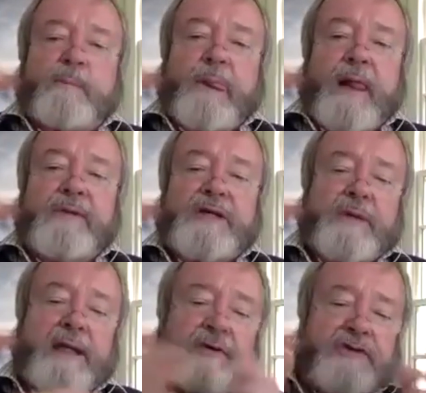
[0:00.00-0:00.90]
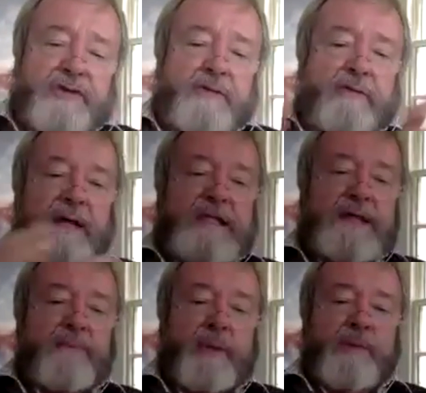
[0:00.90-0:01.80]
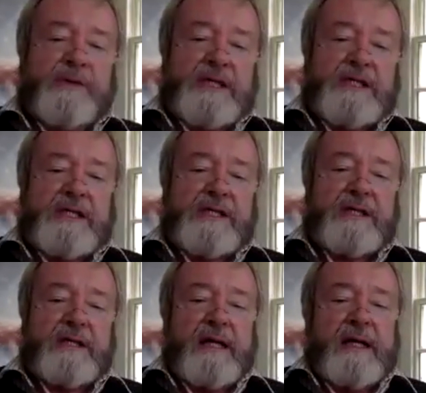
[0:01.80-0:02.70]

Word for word: between two very simple positions that